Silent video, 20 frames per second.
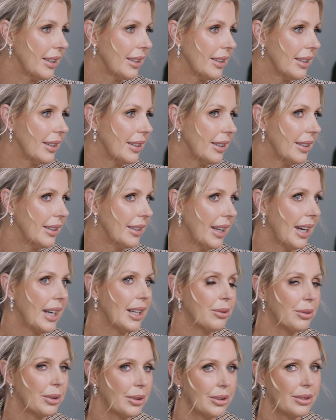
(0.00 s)
Yeah.
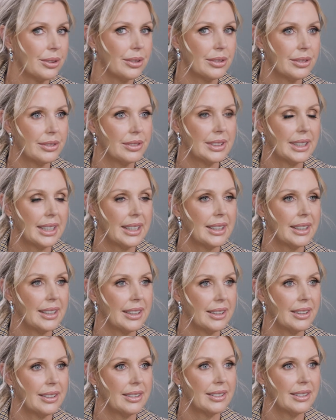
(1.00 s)
They were,
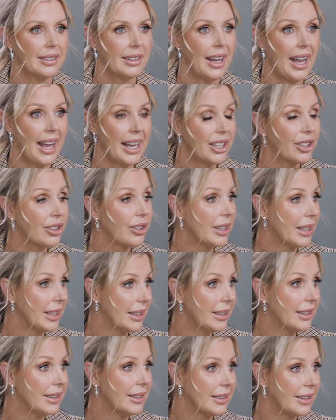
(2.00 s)

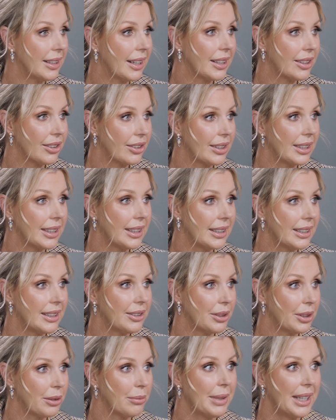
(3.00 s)
angry
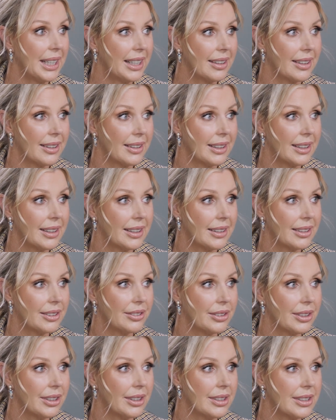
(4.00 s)
with me, I think, at
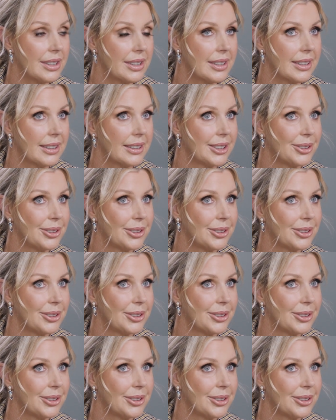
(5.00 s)
first.